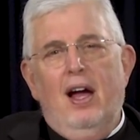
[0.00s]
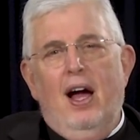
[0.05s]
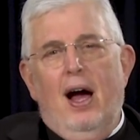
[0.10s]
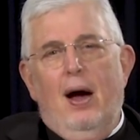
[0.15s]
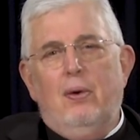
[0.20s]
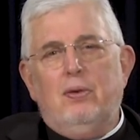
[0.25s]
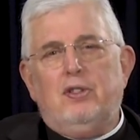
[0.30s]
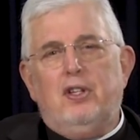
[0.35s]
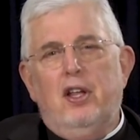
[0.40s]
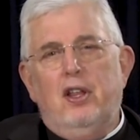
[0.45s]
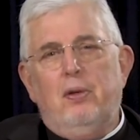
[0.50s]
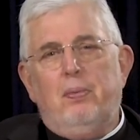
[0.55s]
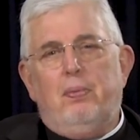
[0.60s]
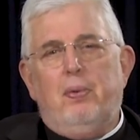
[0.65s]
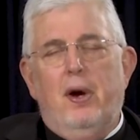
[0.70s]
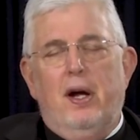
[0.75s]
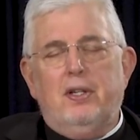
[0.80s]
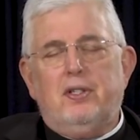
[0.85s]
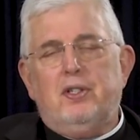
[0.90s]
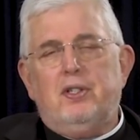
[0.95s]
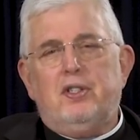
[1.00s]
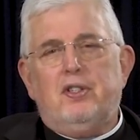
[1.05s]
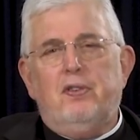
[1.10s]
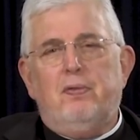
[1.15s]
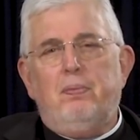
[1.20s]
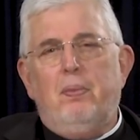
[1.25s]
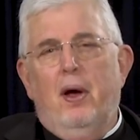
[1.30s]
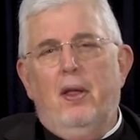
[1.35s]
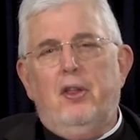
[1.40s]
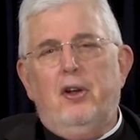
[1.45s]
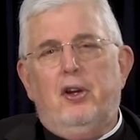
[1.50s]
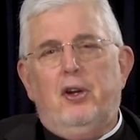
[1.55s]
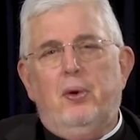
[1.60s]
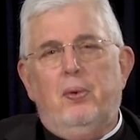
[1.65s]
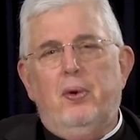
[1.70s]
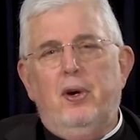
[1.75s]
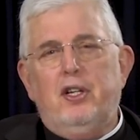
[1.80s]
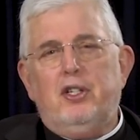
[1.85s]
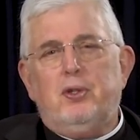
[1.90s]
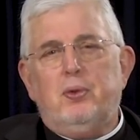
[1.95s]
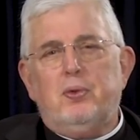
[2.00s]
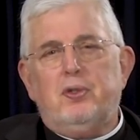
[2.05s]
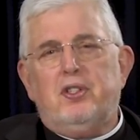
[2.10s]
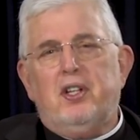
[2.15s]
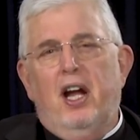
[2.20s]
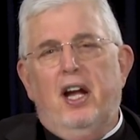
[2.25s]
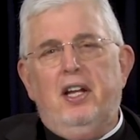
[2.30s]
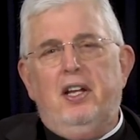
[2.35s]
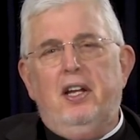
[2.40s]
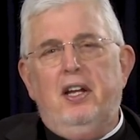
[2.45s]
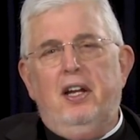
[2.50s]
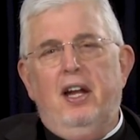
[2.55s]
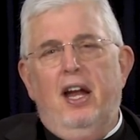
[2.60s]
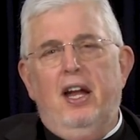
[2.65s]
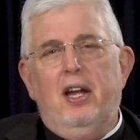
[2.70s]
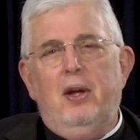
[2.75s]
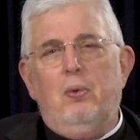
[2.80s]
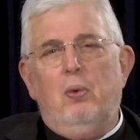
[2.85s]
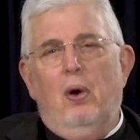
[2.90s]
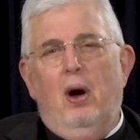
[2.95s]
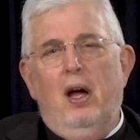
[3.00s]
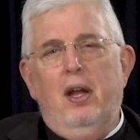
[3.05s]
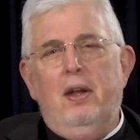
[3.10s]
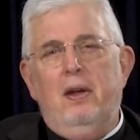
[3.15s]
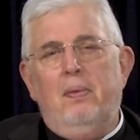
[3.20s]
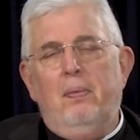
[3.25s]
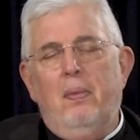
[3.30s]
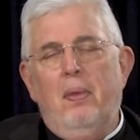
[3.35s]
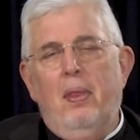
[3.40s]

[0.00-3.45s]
I was in the presence of Mother Teresa was 1981